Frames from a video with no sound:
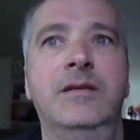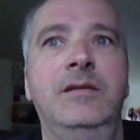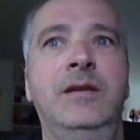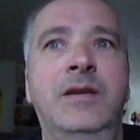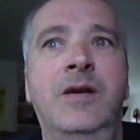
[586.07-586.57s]

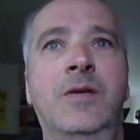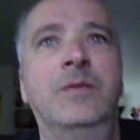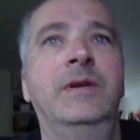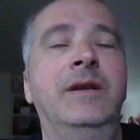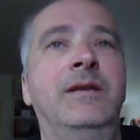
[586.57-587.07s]
you know,
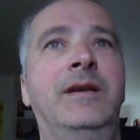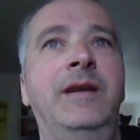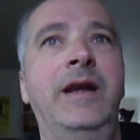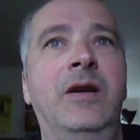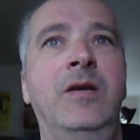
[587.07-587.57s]
in
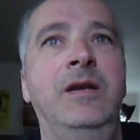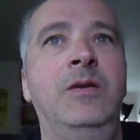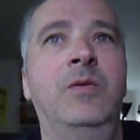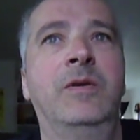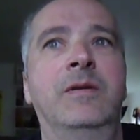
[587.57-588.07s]
an
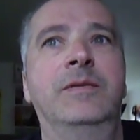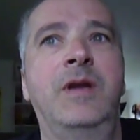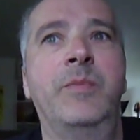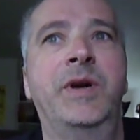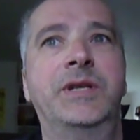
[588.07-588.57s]
area where
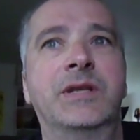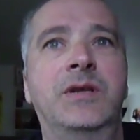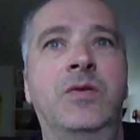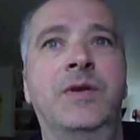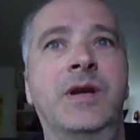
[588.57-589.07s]
not much is
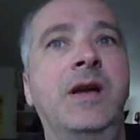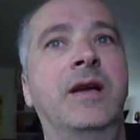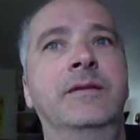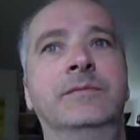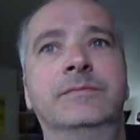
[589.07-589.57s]
going
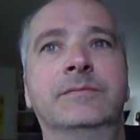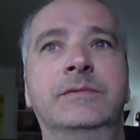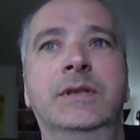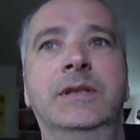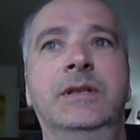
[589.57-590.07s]
on.
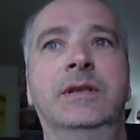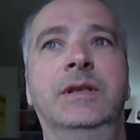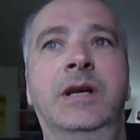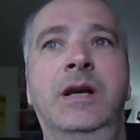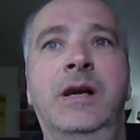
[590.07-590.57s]

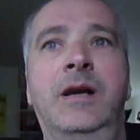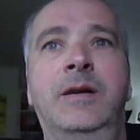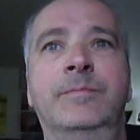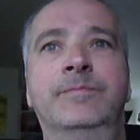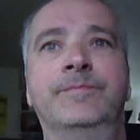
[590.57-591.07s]

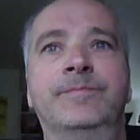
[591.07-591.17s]
Um,